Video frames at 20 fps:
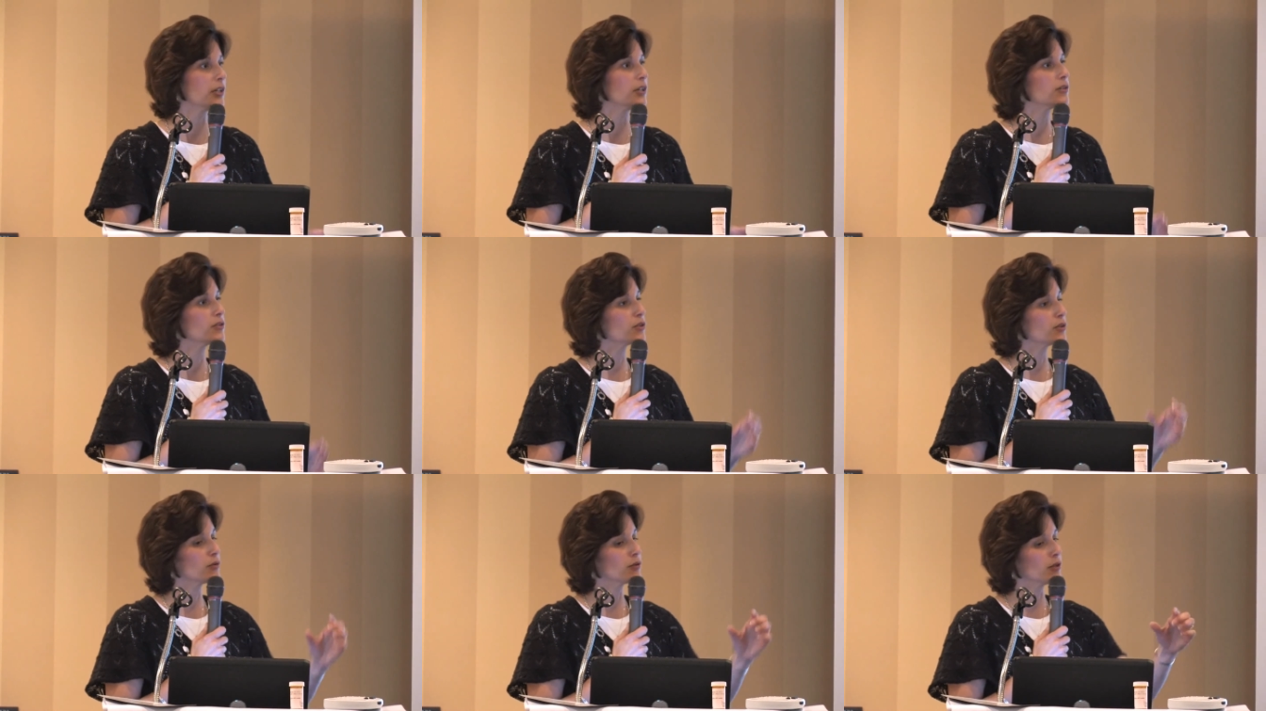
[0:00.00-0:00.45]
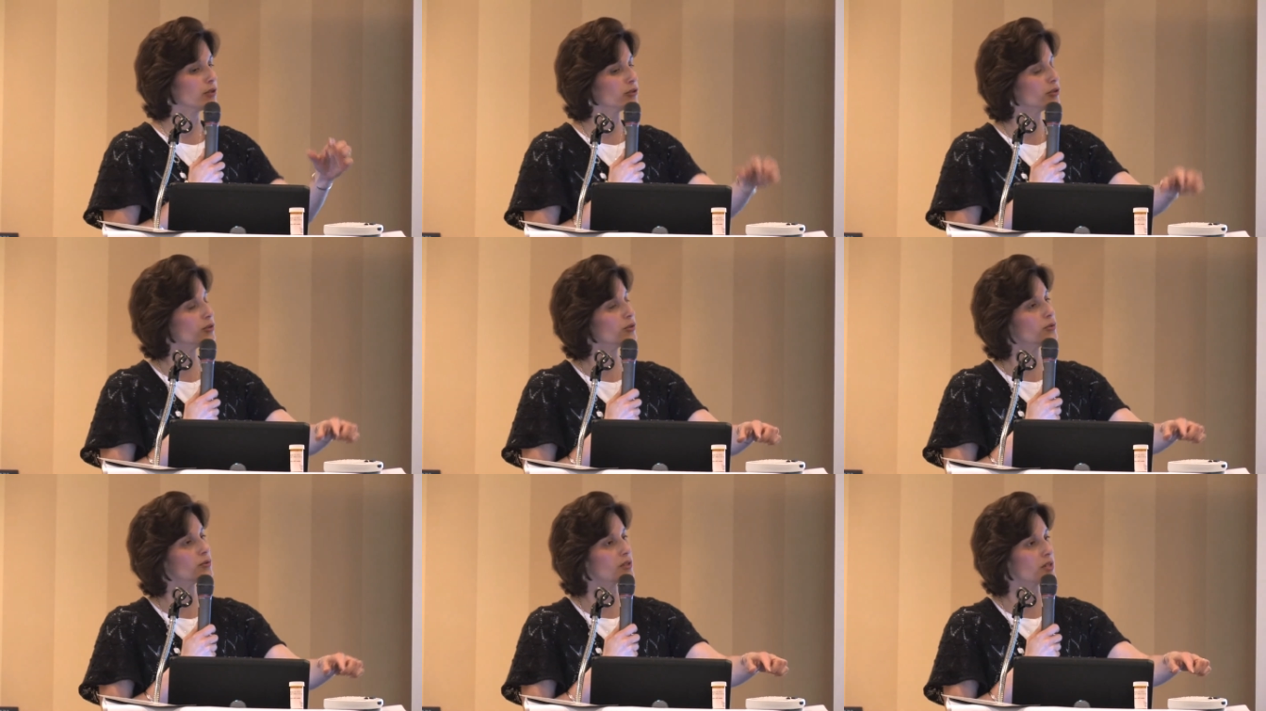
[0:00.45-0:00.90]
So they'll
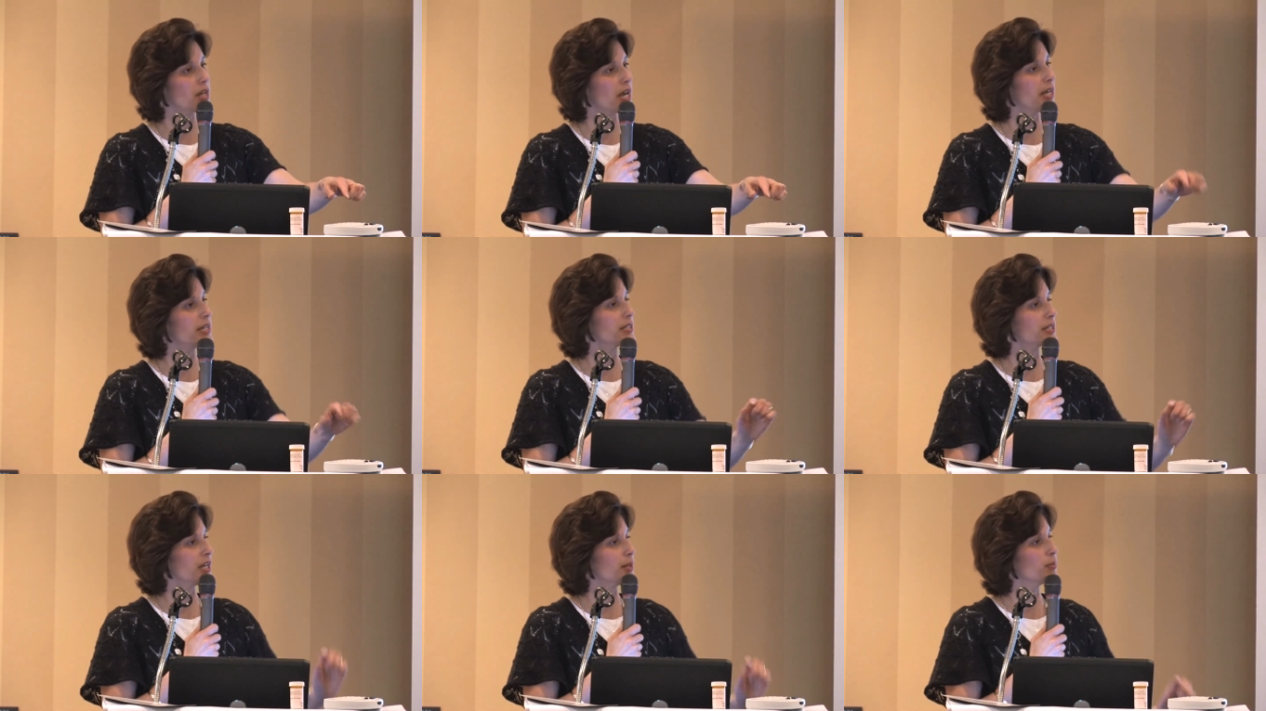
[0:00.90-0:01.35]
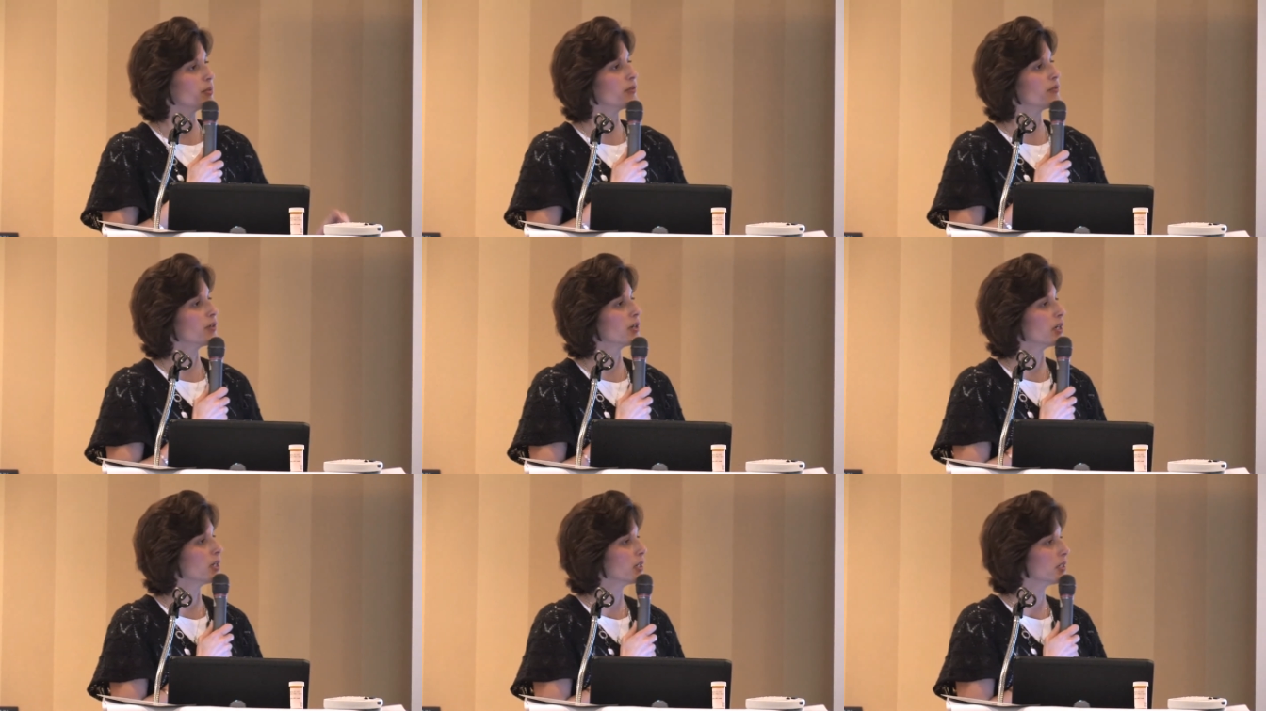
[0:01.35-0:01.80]
use that type
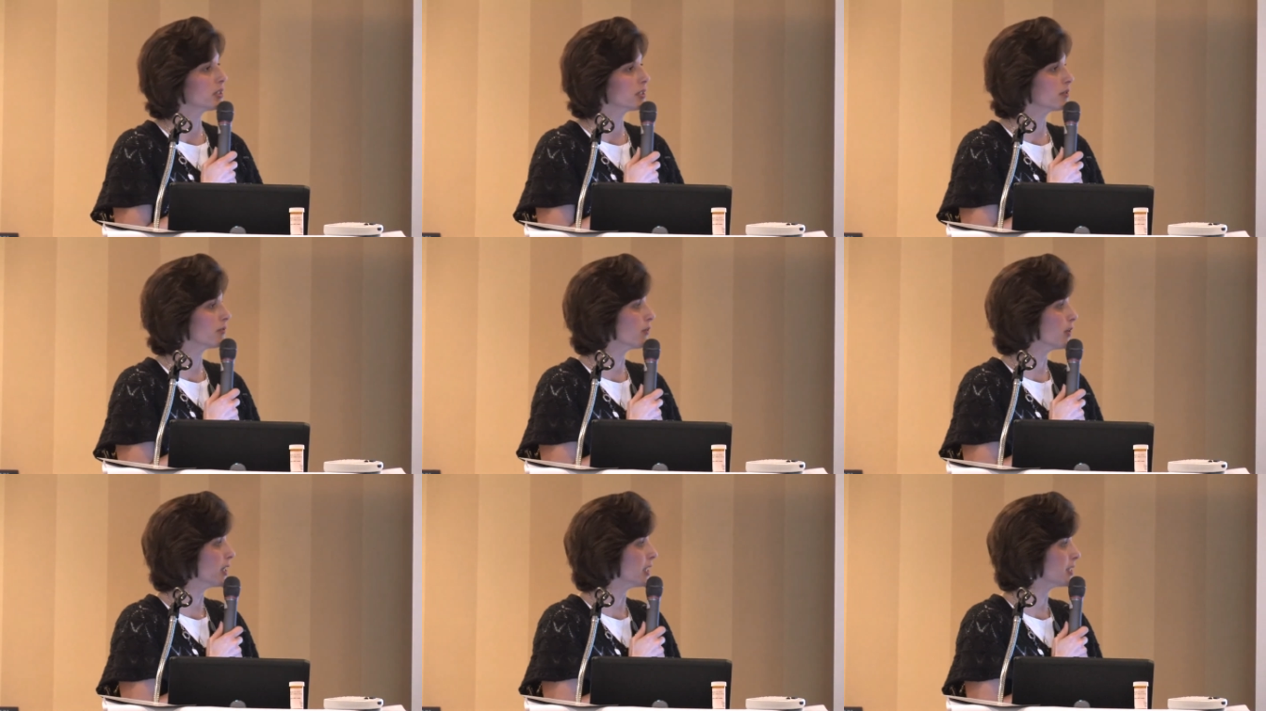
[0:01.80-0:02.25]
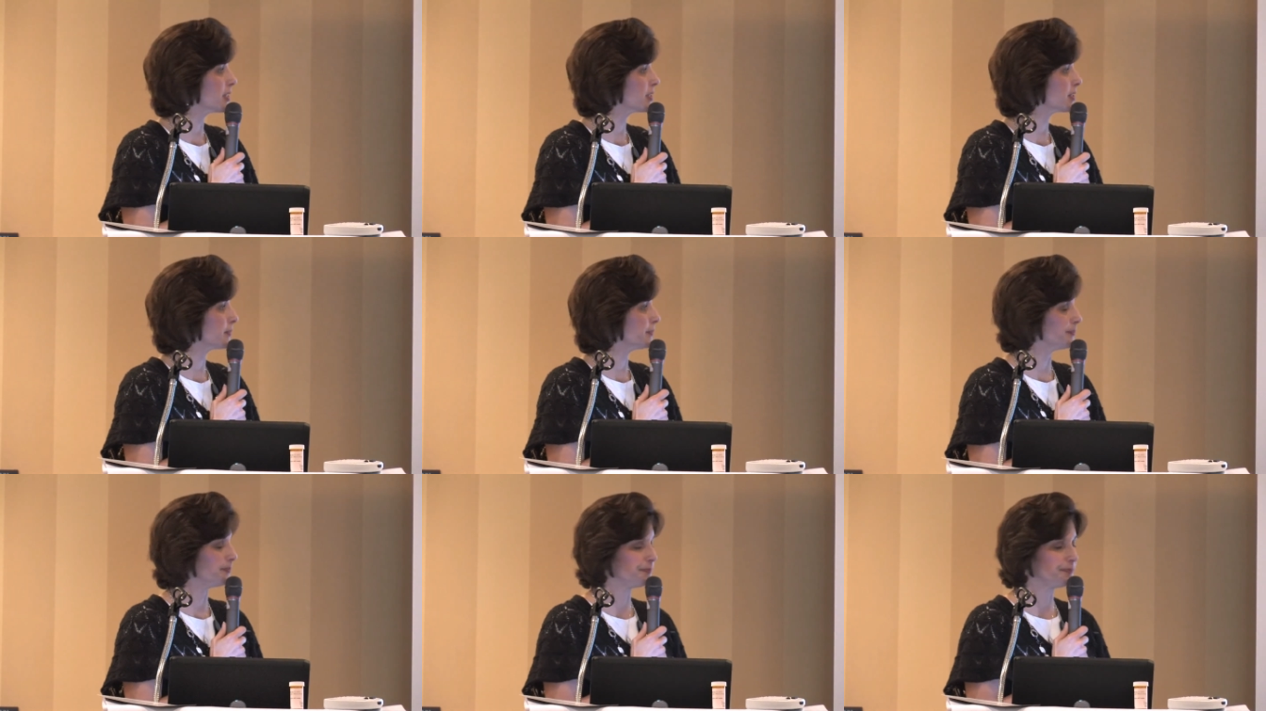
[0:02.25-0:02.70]
of a device.